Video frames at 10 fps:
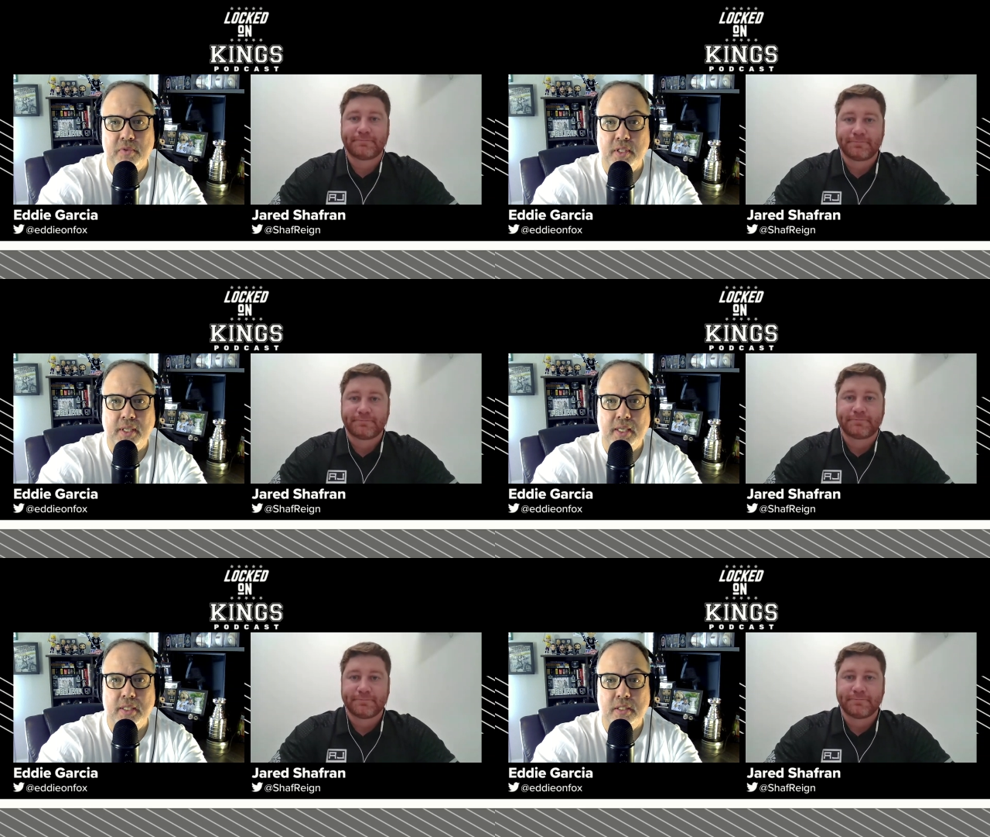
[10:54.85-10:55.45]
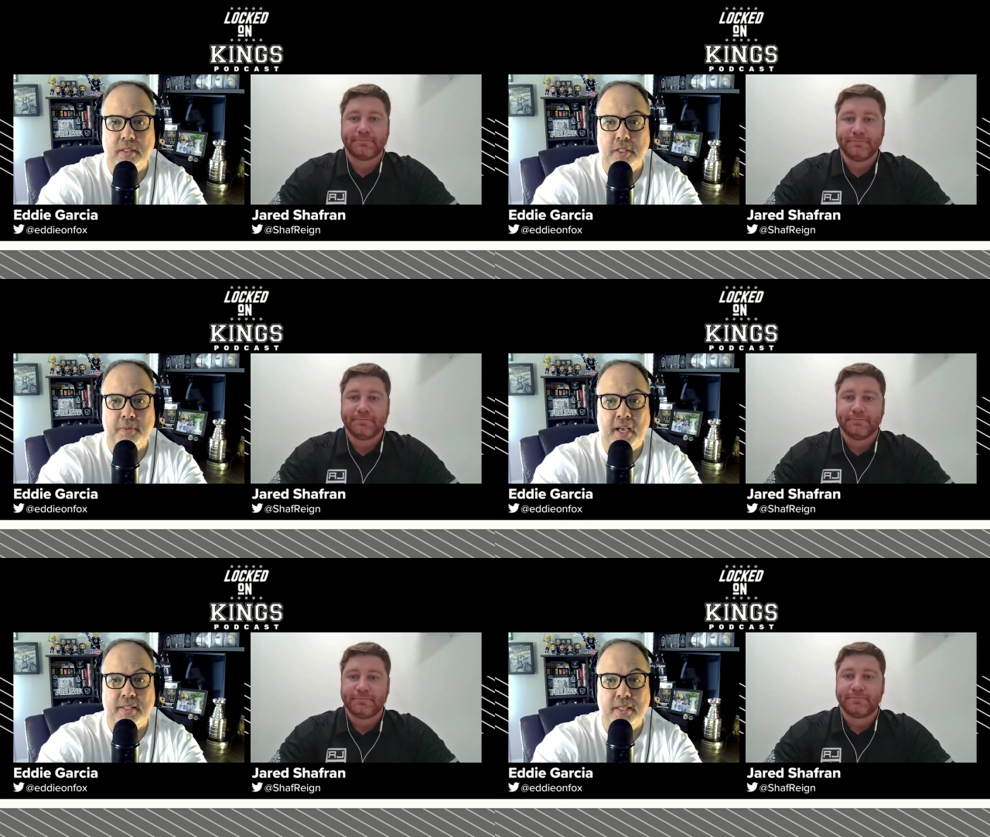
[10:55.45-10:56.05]
Speaker 1: for the Kings
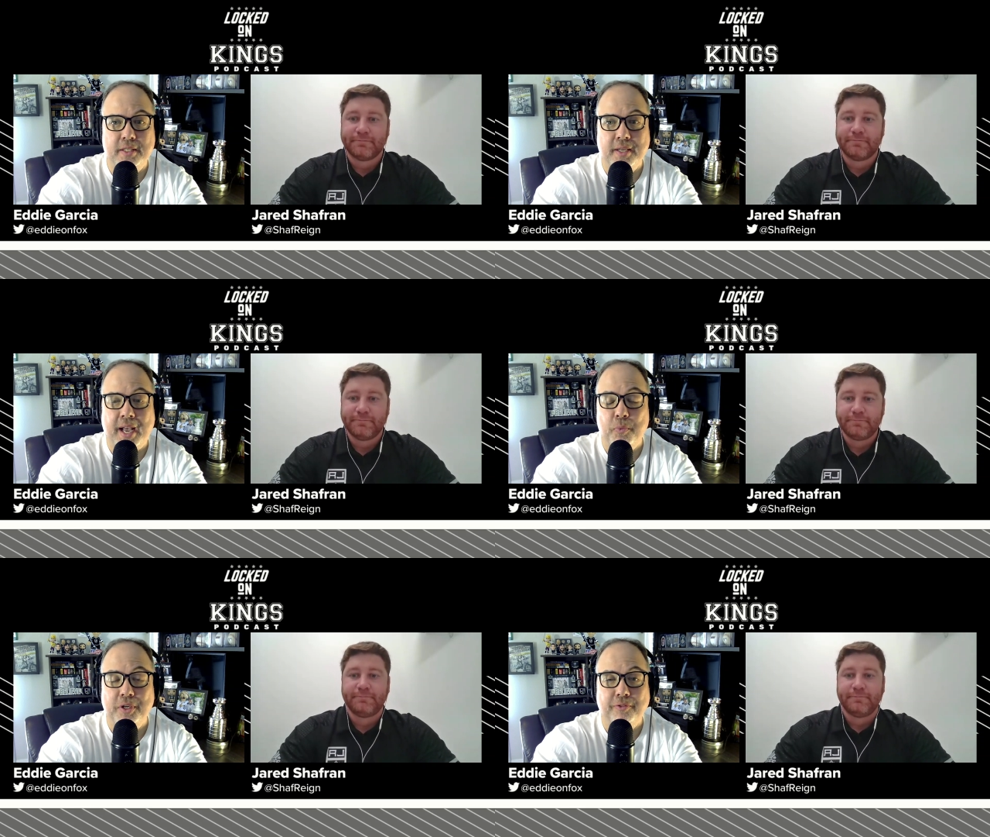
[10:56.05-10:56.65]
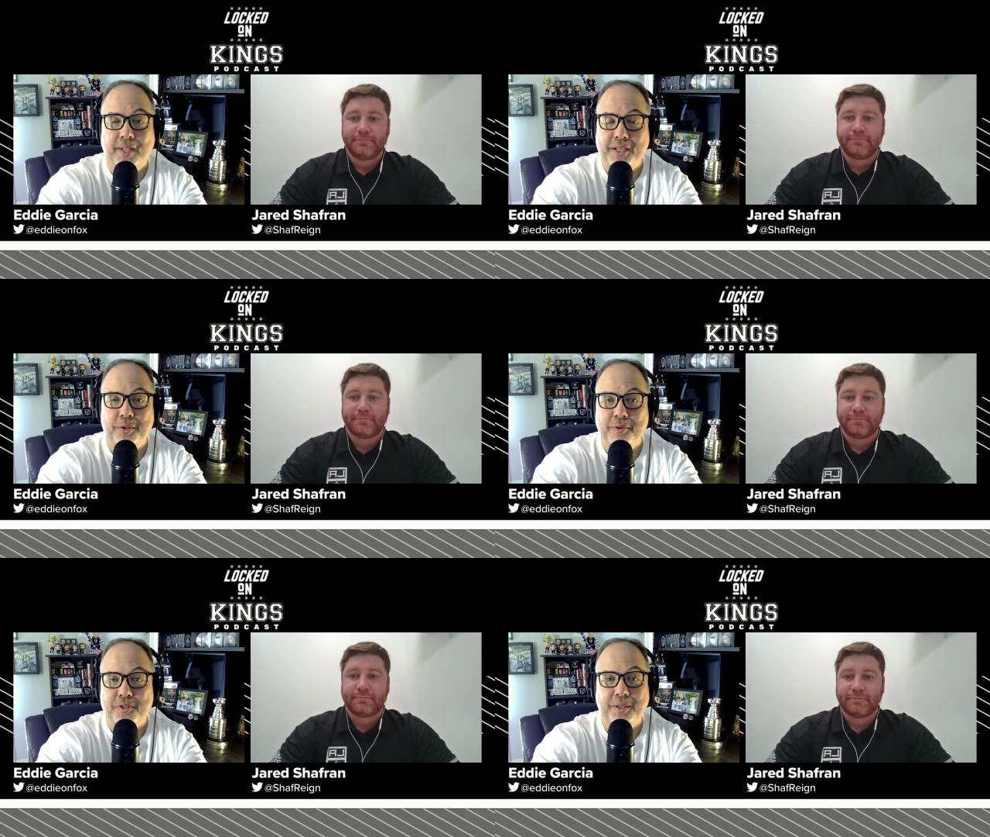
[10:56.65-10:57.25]
this past season. I would have
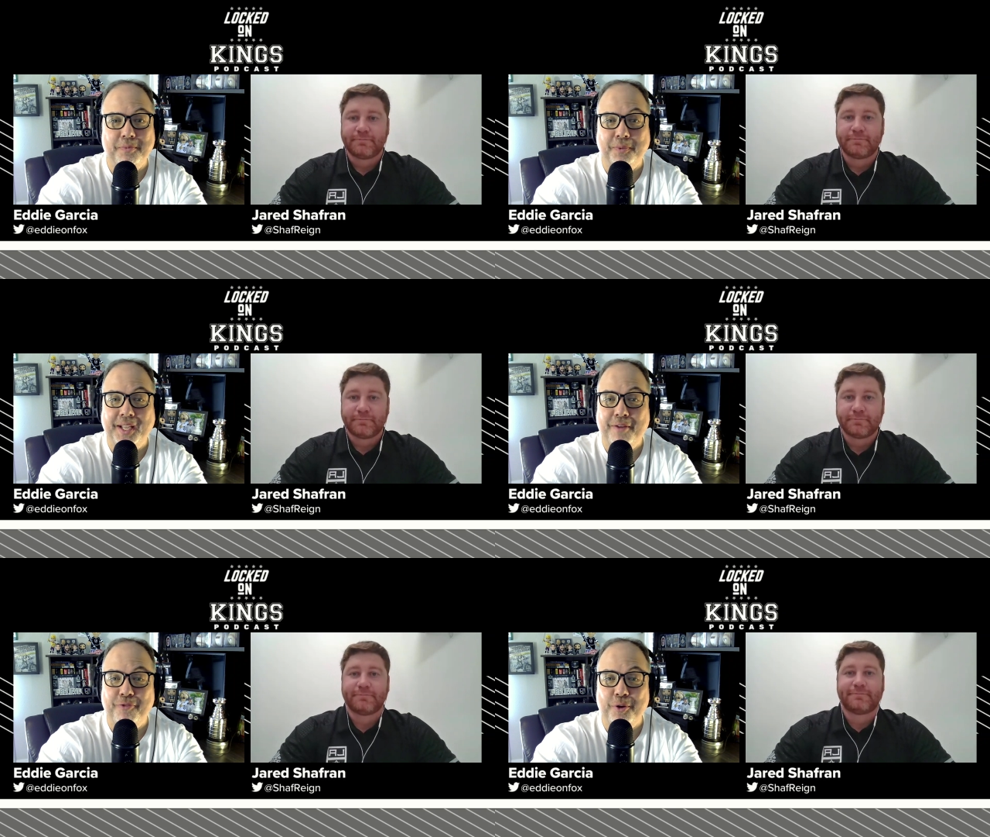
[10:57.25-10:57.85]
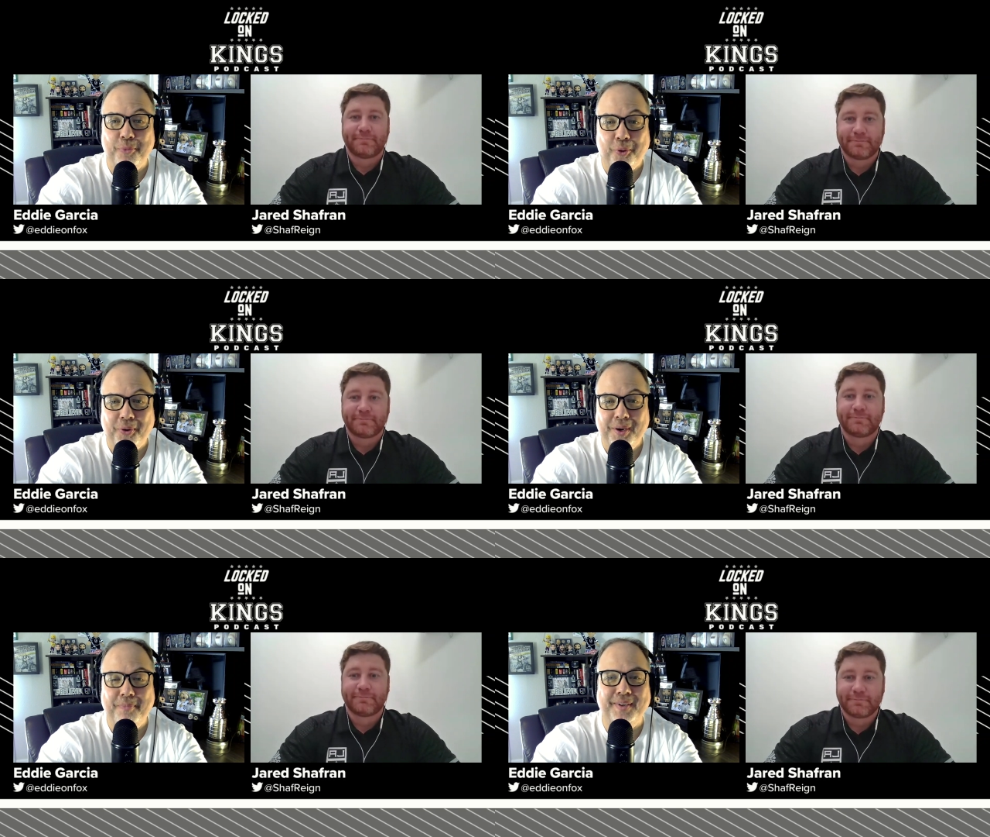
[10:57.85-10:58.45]
liked to have seen him play a few
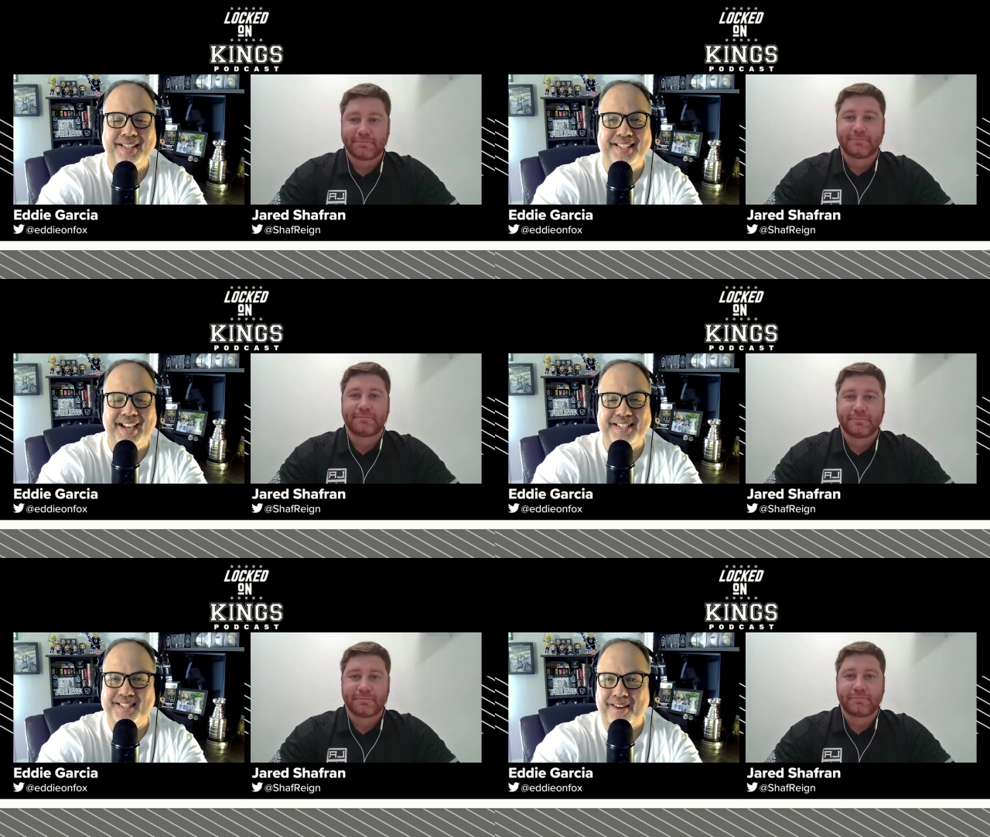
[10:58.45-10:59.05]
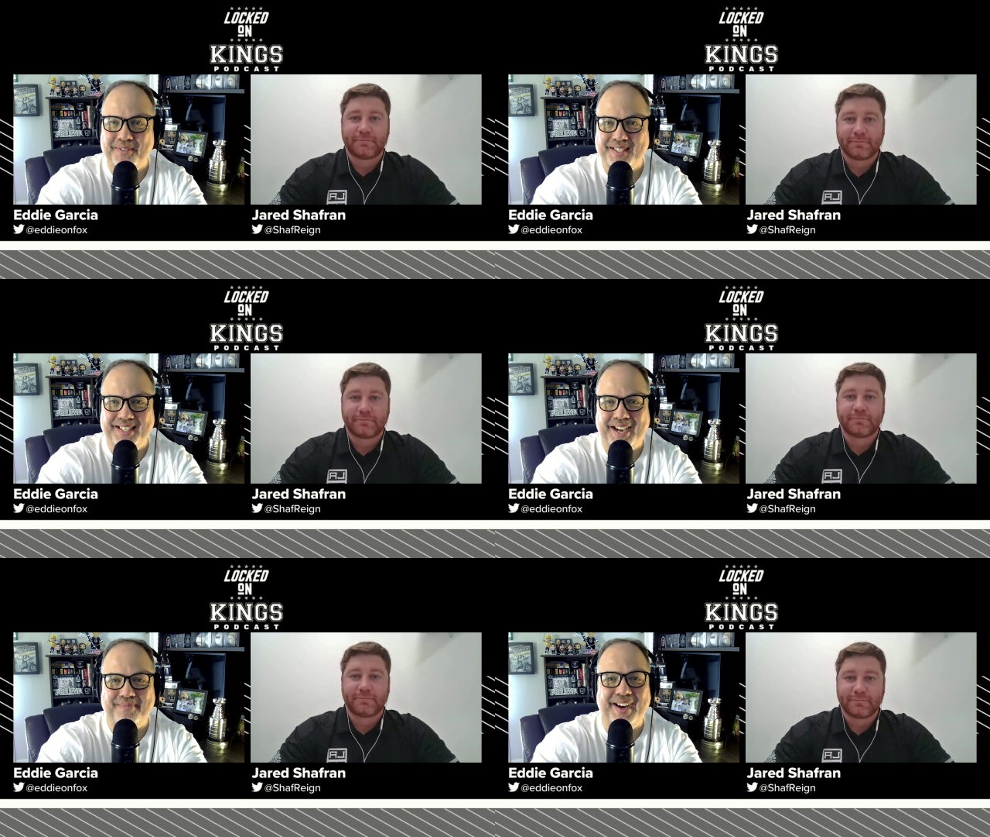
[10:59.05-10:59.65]
more, but that's
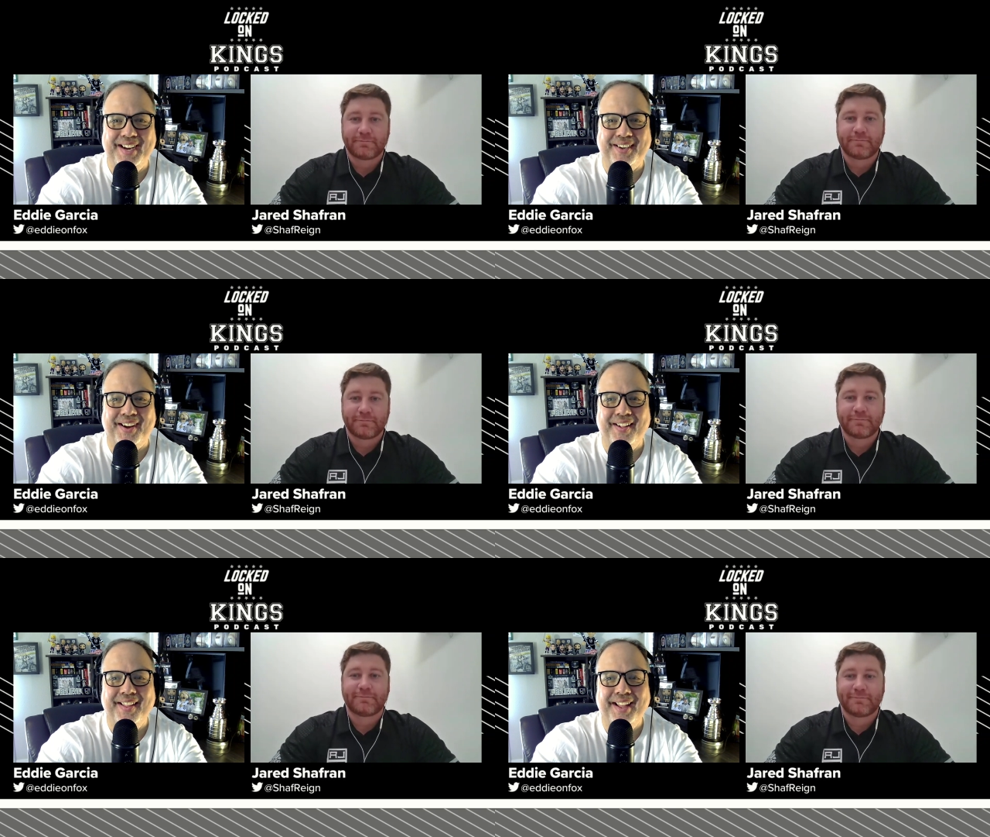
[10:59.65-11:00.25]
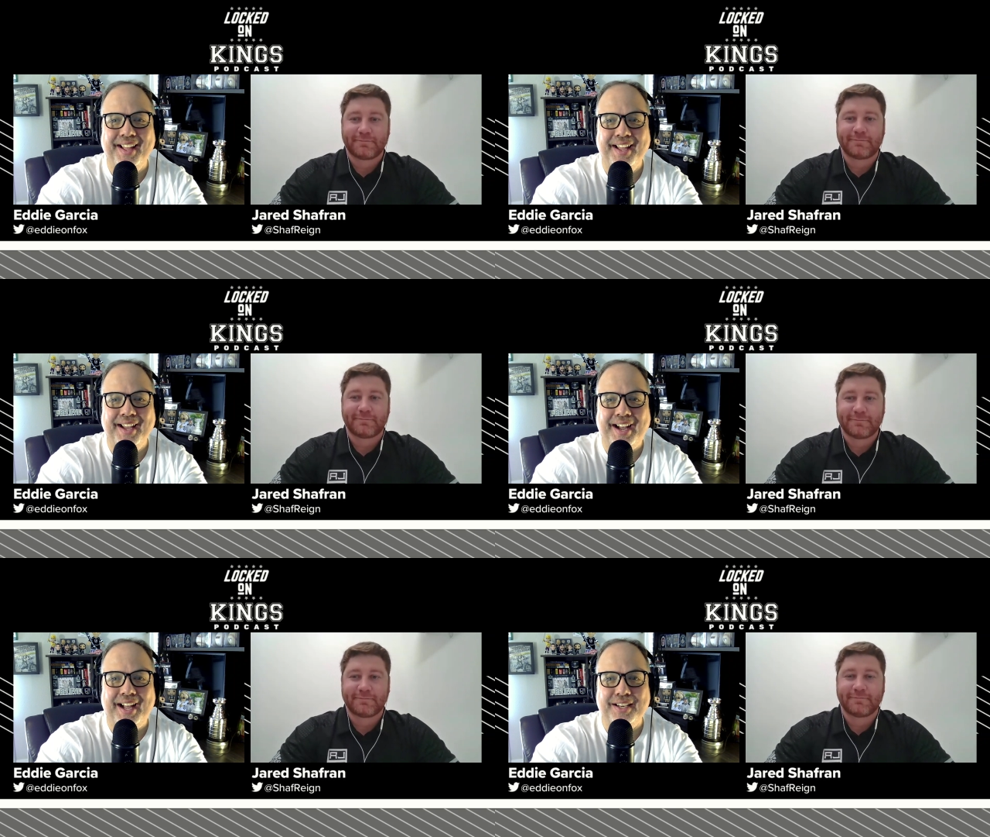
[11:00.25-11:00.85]
obviously not my call.
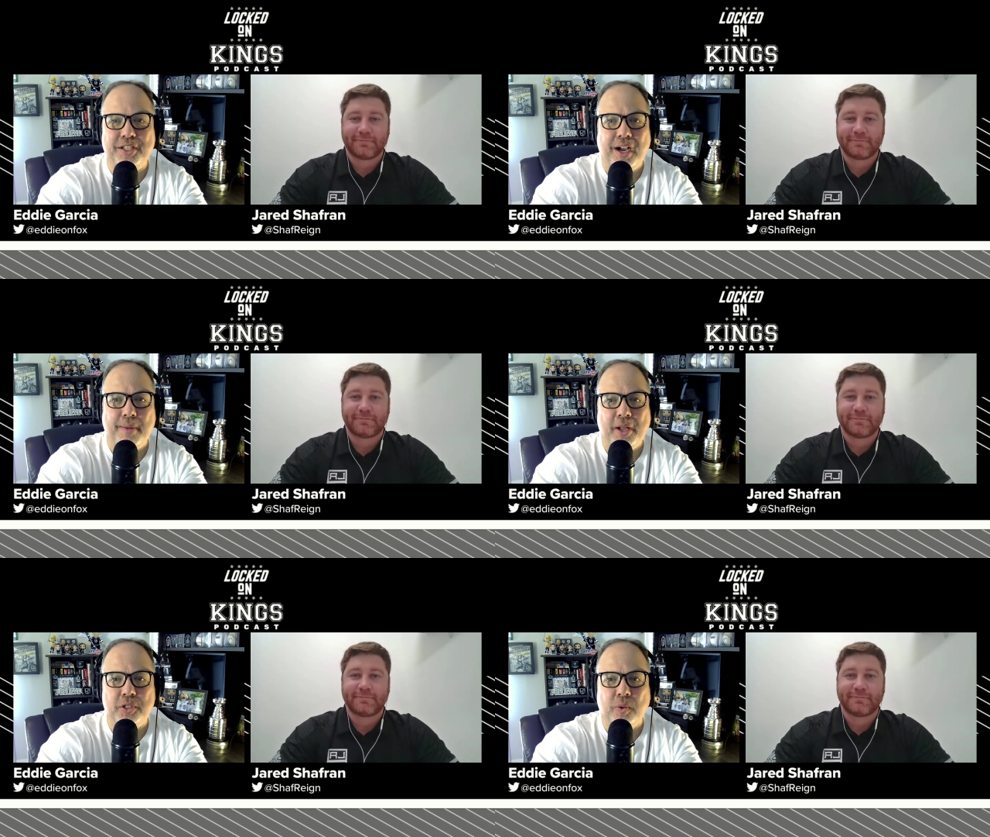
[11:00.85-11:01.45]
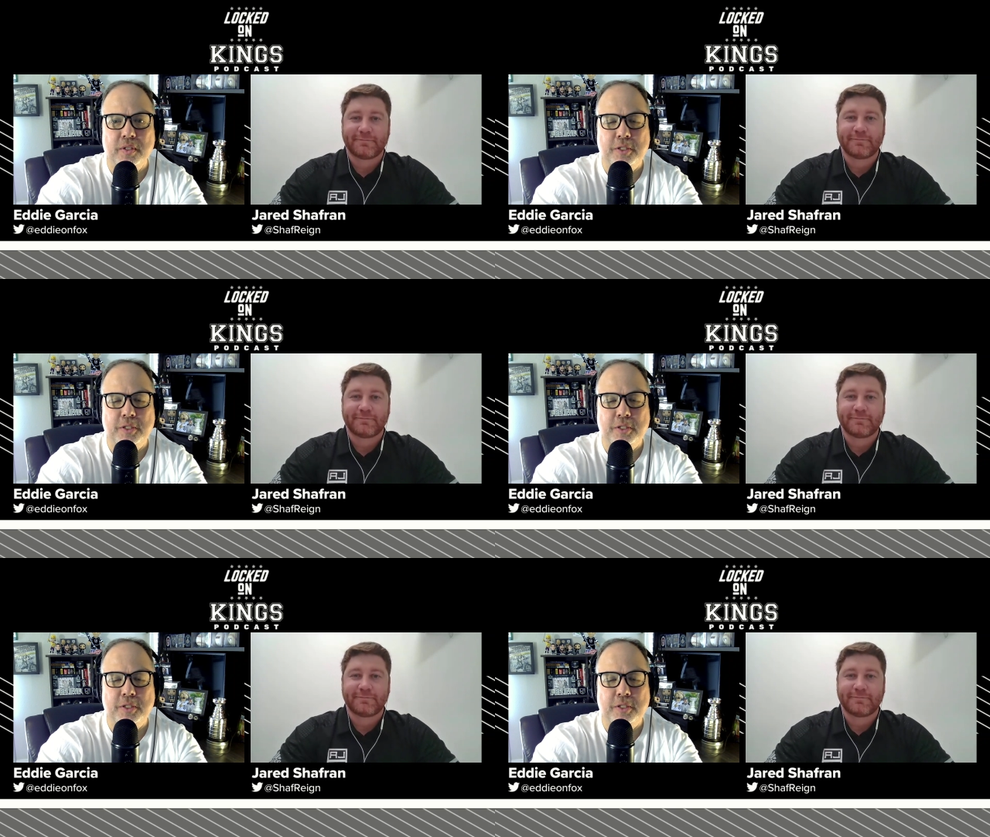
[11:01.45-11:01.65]
Uh, talk about Jordan